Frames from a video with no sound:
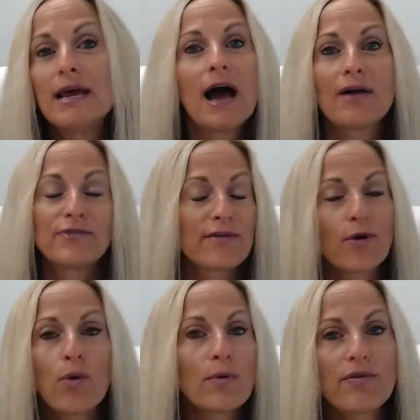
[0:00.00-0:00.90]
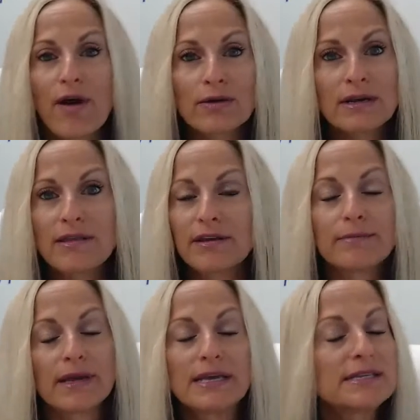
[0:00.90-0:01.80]
I've never went without anything.
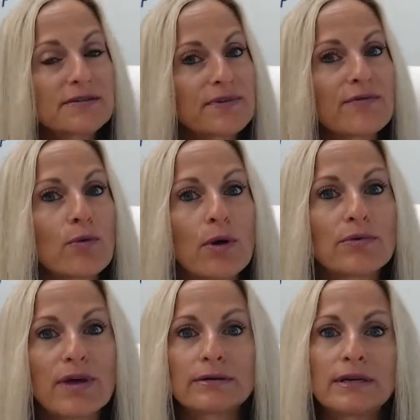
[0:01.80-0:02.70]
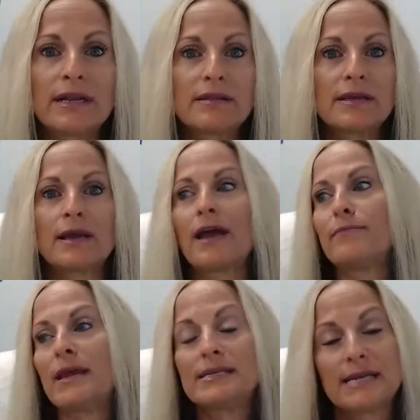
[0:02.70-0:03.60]
My kids have never went without anything. I
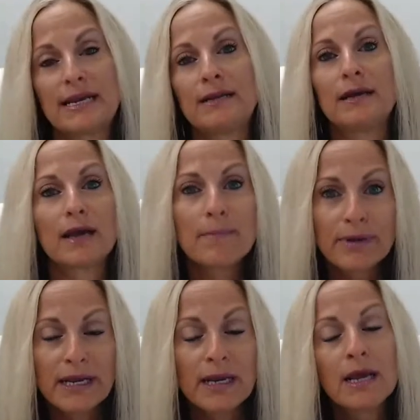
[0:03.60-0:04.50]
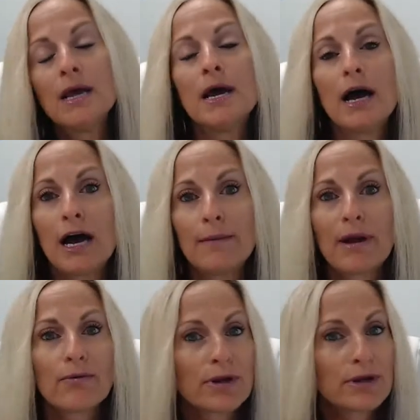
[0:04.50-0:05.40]
maintain a company. I
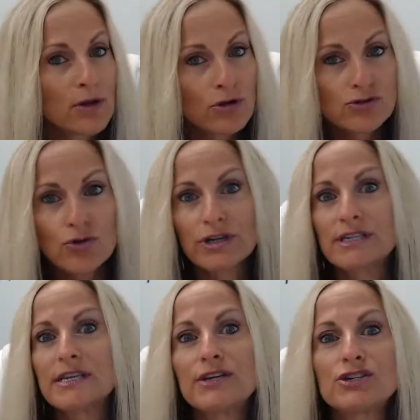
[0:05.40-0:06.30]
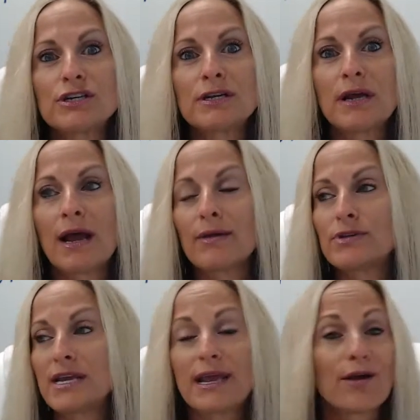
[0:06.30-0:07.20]
run a large organization. I
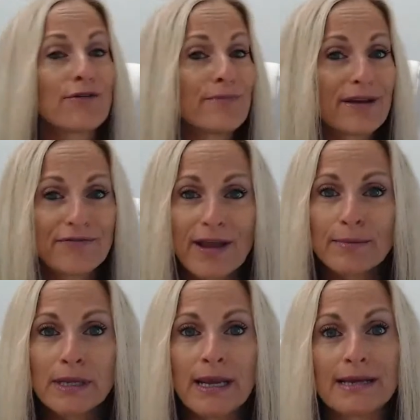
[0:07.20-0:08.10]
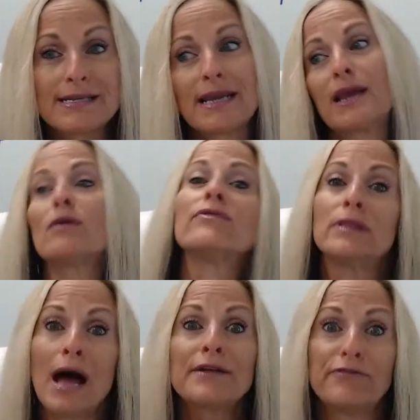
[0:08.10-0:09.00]
take care of my family. I take care of a
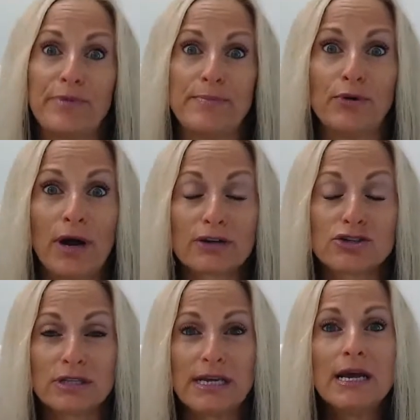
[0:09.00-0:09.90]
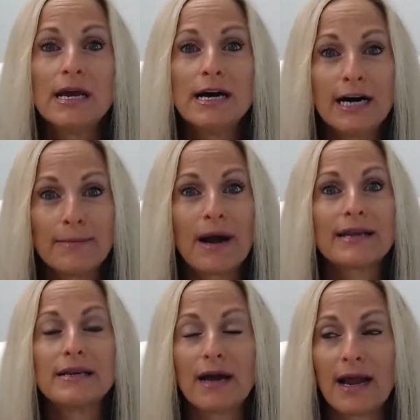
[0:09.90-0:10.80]
lot of people, actually.
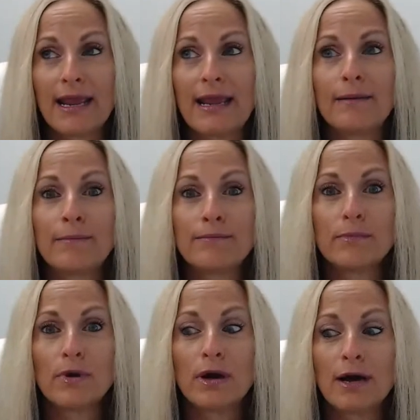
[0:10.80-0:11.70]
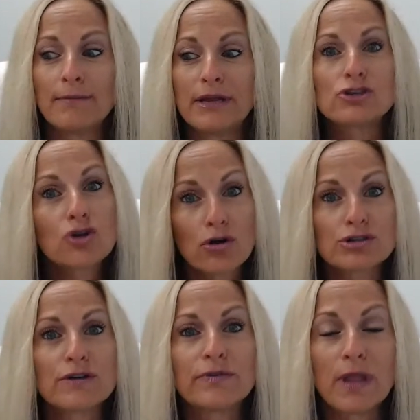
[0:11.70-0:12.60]
I am in charge
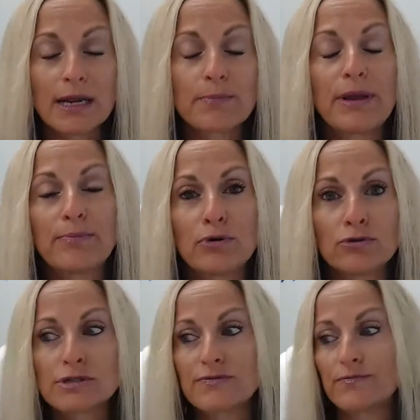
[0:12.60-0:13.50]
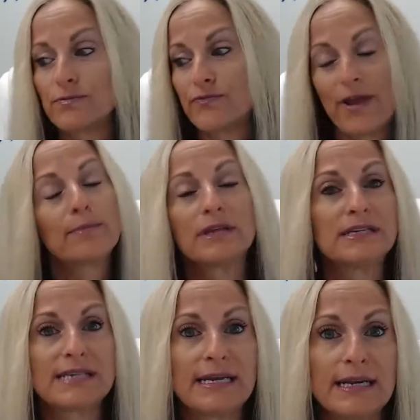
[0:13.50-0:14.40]
of a lot of people's families
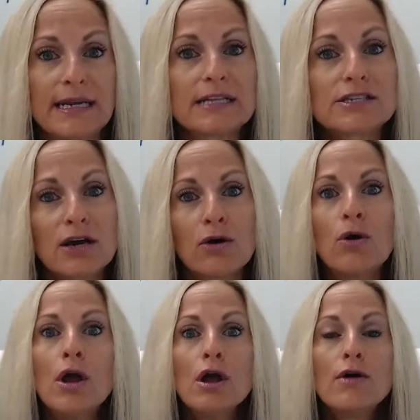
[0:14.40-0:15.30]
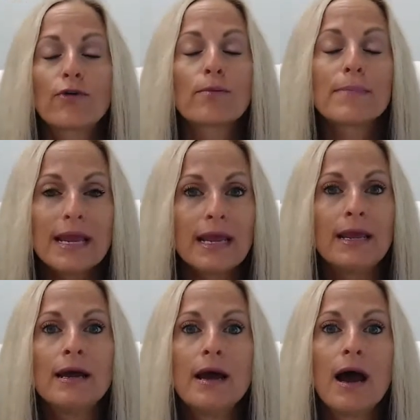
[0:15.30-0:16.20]
eating. And so for
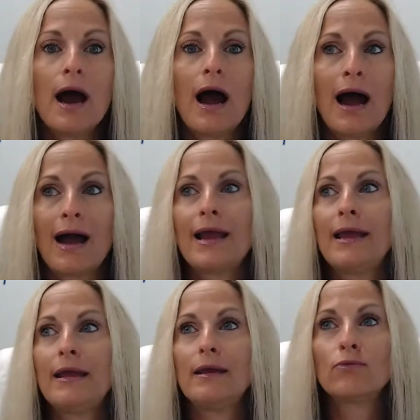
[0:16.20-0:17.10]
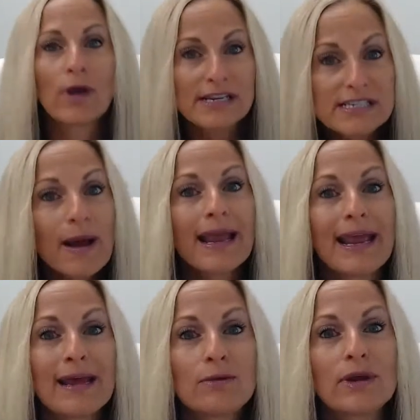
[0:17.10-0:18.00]
me, I raised my
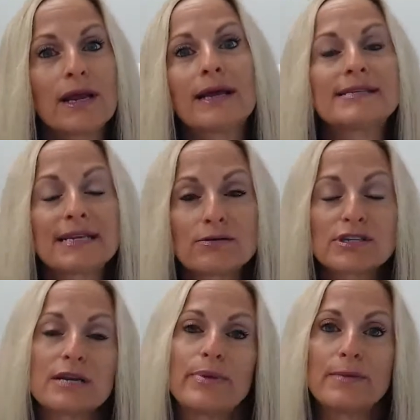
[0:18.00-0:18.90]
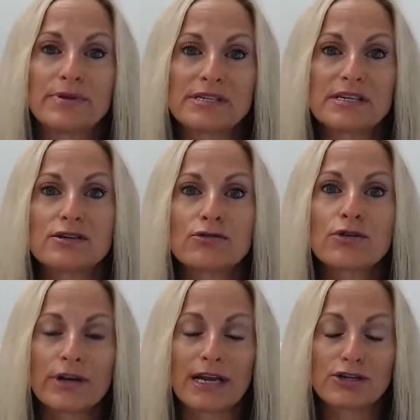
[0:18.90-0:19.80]
hand when I said I was going to be a business owner,
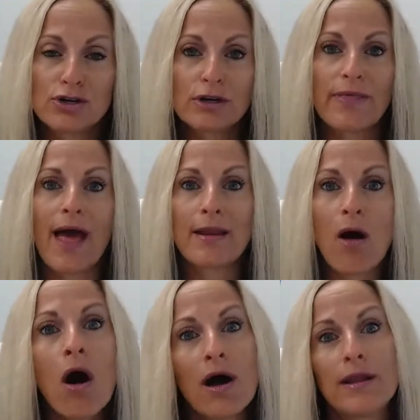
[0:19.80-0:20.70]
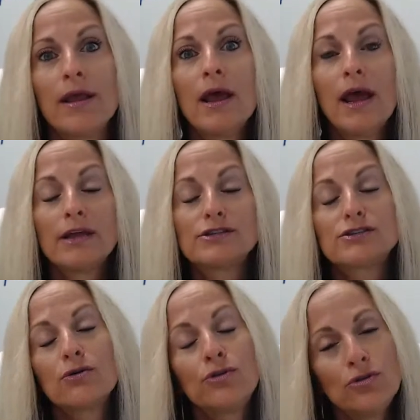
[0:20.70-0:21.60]
and I took that on. And
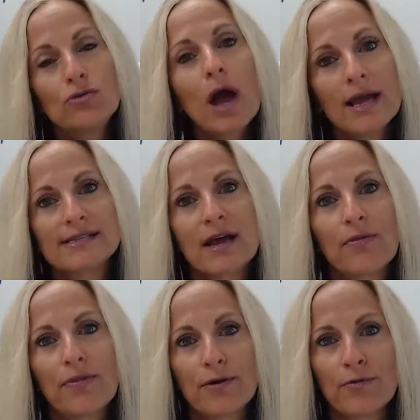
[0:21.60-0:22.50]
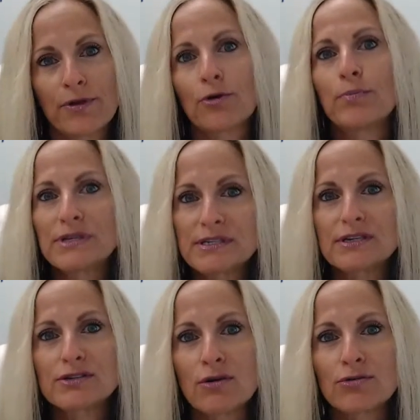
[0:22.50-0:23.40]
so you guys out there that are
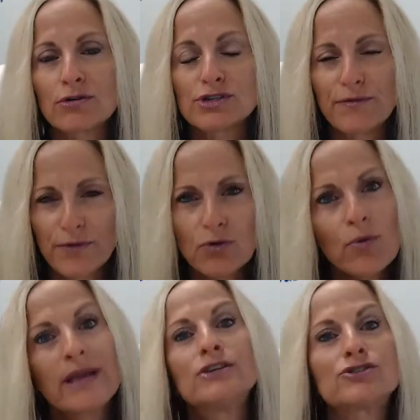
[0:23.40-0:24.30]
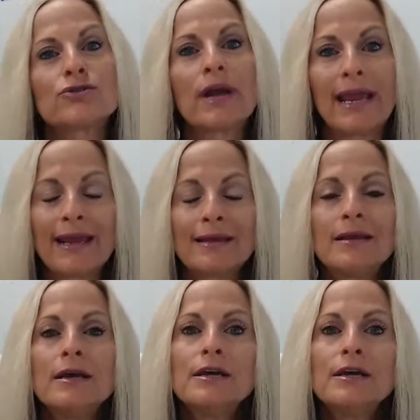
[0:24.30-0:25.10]
business owners, if you raised your hand